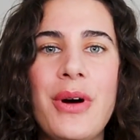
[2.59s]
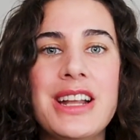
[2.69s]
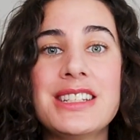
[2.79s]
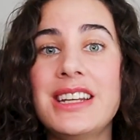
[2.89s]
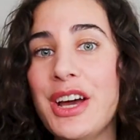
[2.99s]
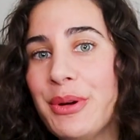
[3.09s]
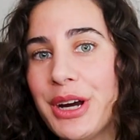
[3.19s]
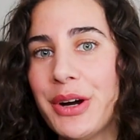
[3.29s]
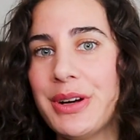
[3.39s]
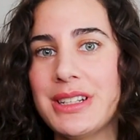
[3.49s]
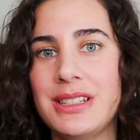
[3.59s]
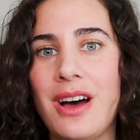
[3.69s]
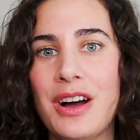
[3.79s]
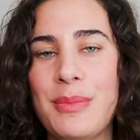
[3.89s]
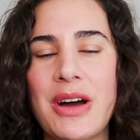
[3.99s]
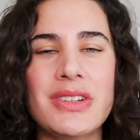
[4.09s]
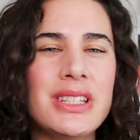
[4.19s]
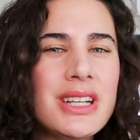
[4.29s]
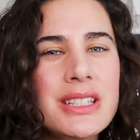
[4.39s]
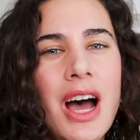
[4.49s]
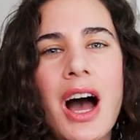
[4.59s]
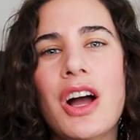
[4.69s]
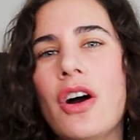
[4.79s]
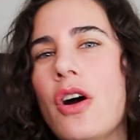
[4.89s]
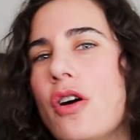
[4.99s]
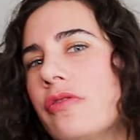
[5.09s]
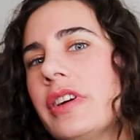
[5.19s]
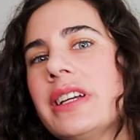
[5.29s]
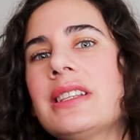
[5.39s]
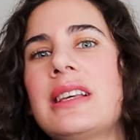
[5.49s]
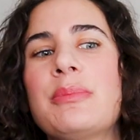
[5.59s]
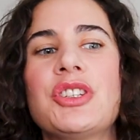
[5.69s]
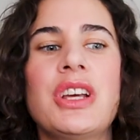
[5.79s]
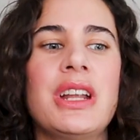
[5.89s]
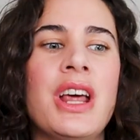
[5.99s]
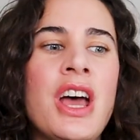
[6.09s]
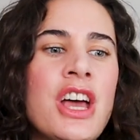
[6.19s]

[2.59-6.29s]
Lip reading: and today we are going to talk about TikTok, overconsumption,